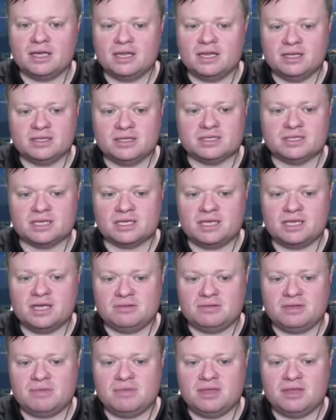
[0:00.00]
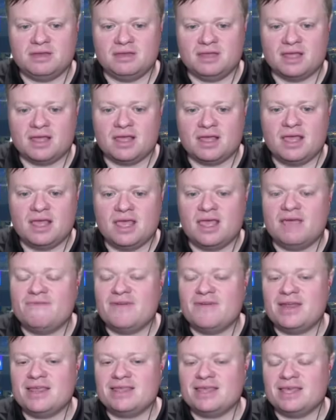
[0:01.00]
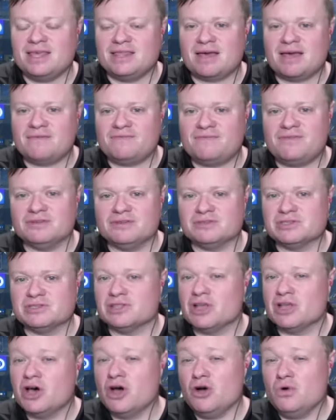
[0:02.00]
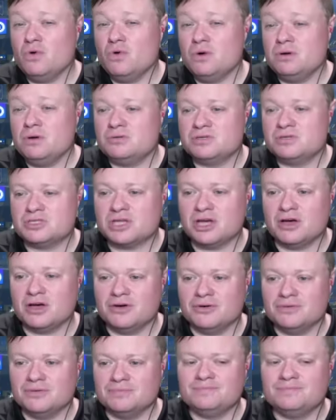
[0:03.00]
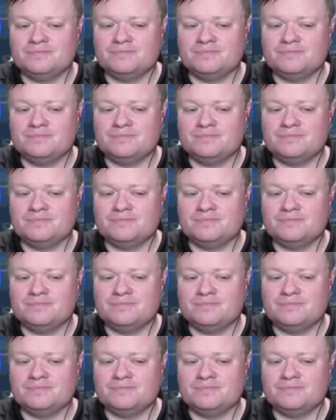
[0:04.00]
And it's like, yeah, I mean, if anything, that feels low. So mm-hmm.